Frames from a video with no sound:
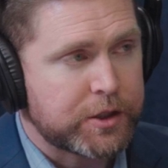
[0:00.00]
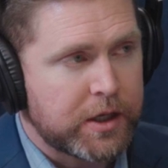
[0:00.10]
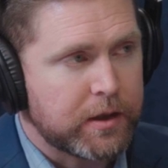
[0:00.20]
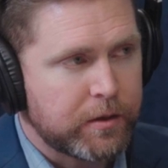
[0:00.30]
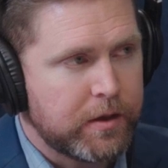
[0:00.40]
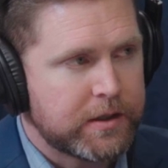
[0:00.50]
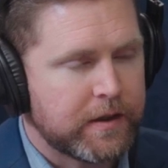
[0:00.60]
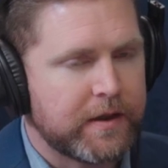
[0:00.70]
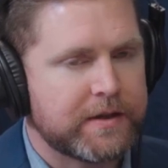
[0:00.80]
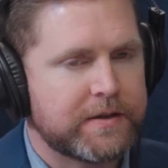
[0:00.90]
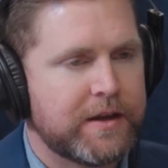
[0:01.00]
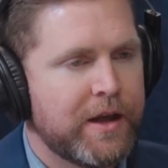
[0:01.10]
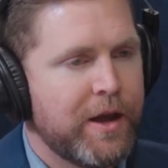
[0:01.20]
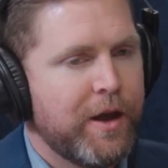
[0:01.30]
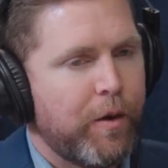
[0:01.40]
she alluded to this, that
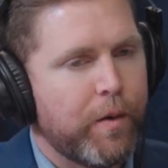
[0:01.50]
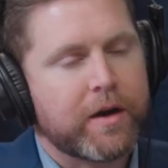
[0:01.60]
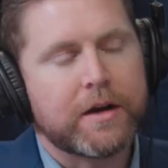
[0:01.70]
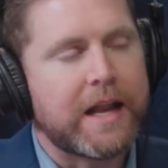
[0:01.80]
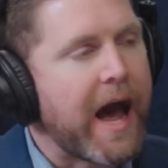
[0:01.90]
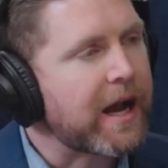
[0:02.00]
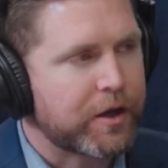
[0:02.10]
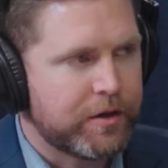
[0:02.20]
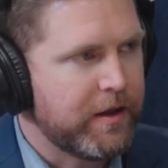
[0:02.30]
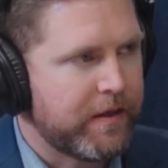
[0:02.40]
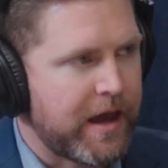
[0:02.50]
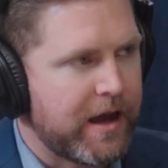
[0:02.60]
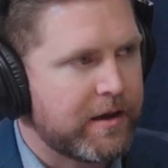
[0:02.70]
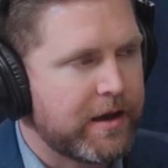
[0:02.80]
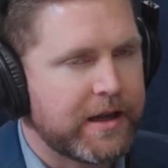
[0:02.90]
we are not good at
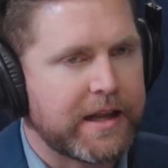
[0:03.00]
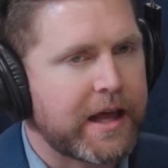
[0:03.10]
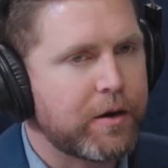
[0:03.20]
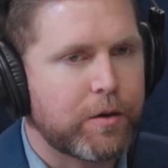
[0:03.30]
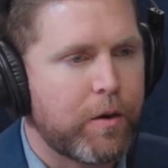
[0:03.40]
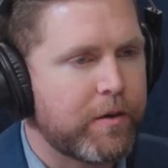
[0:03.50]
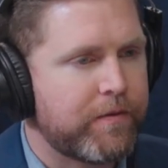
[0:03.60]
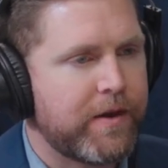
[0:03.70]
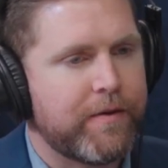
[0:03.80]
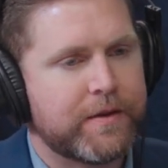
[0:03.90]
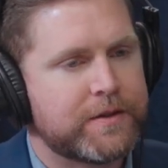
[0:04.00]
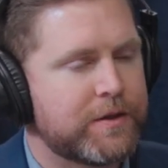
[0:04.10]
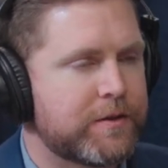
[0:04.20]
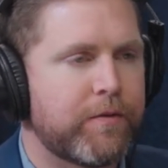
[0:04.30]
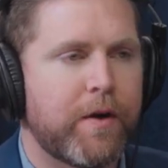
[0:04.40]
that. And I don't know if it's
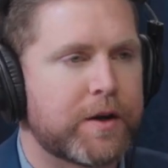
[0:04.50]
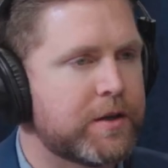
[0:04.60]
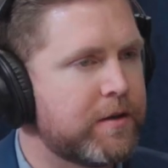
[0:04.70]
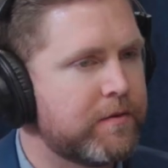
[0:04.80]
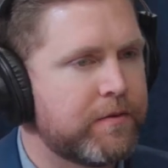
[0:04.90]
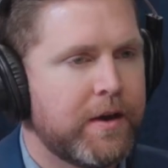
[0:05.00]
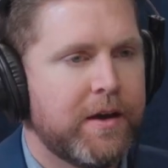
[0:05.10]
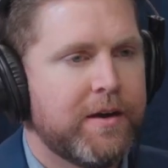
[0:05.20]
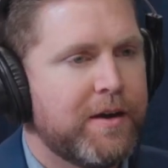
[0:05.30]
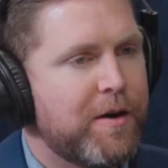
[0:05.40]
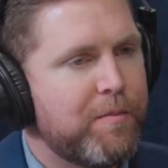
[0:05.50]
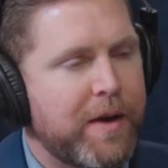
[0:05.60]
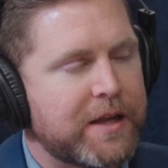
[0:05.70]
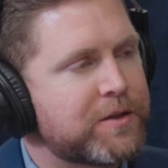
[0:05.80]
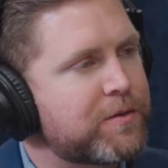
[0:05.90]
just a function of
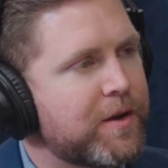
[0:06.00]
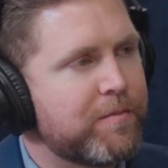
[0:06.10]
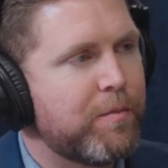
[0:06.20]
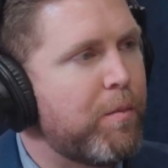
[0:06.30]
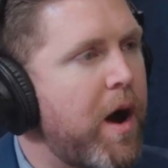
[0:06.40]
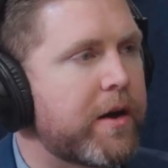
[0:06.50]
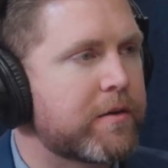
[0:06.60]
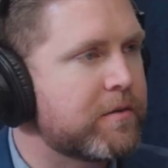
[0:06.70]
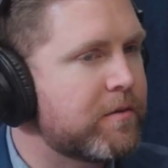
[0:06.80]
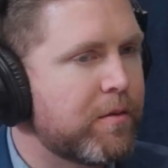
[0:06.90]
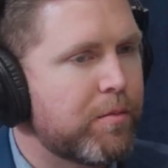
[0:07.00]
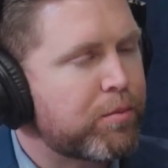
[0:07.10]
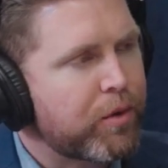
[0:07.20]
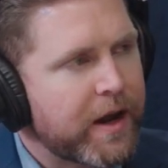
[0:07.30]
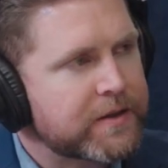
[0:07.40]
mainstream modern
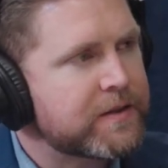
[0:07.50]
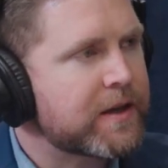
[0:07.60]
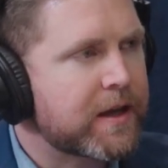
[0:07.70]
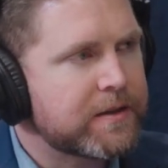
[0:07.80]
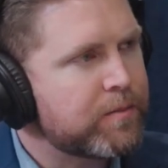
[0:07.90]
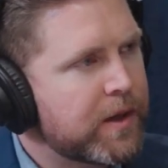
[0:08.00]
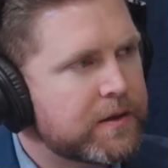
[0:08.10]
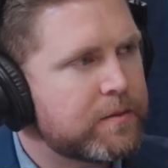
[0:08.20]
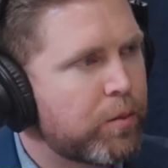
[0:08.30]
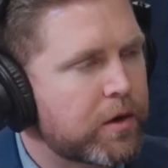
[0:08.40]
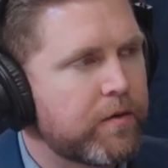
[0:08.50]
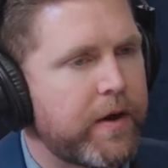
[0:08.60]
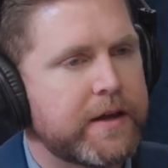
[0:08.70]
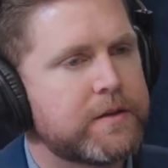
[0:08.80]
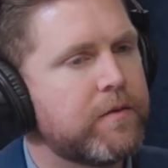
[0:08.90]
press that can be more
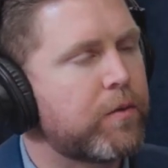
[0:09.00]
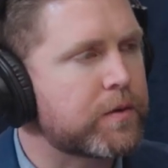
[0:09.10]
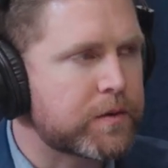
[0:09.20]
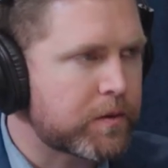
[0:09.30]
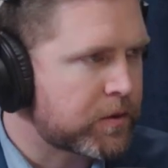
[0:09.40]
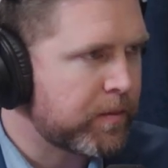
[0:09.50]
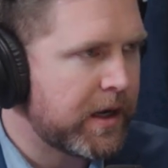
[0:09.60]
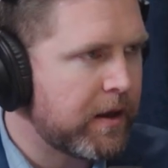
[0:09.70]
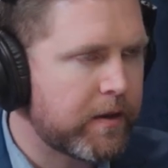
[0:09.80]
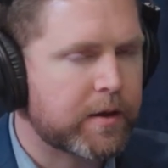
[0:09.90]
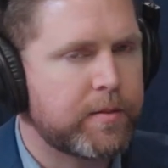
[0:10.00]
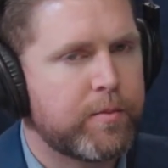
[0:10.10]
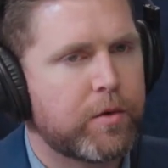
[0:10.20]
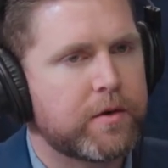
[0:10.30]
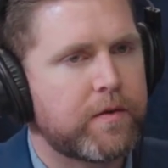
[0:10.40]
divisive or social media that can be
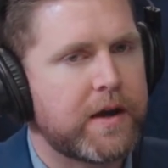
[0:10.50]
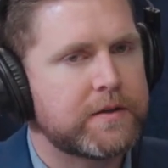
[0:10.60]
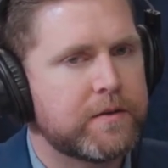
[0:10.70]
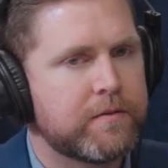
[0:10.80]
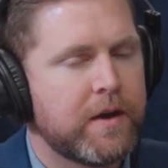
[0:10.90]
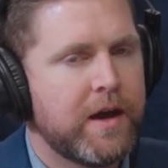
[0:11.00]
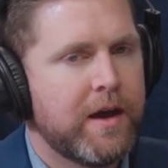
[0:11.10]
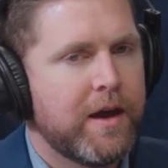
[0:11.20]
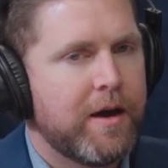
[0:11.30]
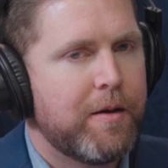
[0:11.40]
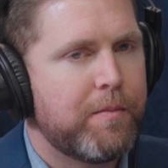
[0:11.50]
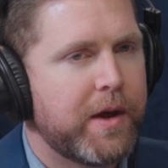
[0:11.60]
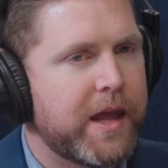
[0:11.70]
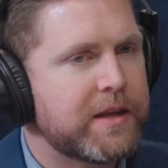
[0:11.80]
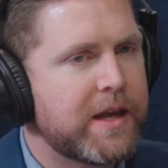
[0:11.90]
more divisive.
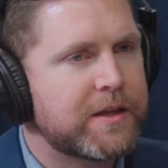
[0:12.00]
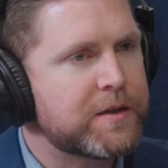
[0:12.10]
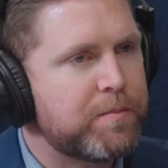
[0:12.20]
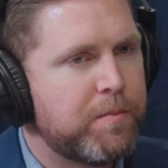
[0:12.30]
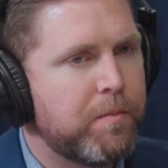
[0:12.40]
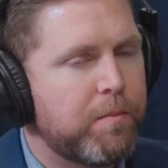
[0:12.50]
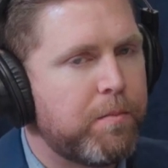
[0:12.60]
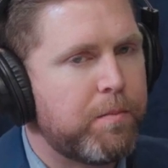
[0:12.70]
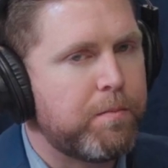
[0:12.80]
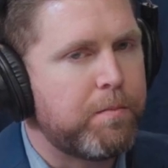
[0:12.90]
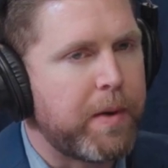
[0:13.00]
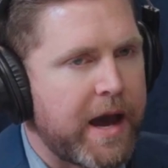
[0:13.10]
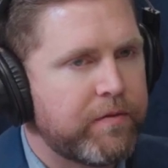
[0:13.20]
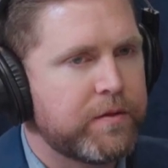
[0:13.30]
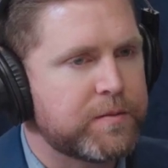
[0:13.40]
But it just
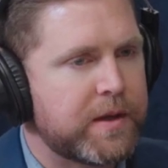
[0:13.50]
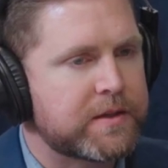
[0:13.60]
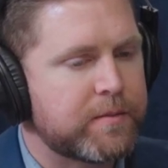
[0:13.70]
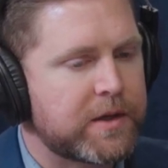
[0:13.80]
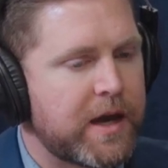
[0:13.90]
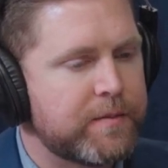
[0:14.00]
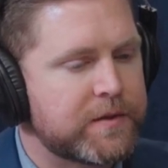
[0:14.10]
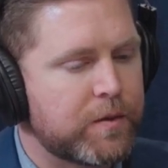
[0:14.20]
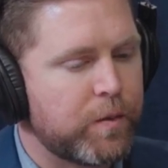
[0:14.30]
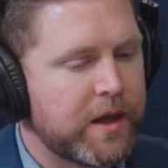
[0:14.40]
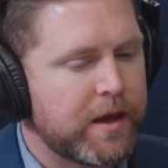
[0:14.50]
baffles me sometimes that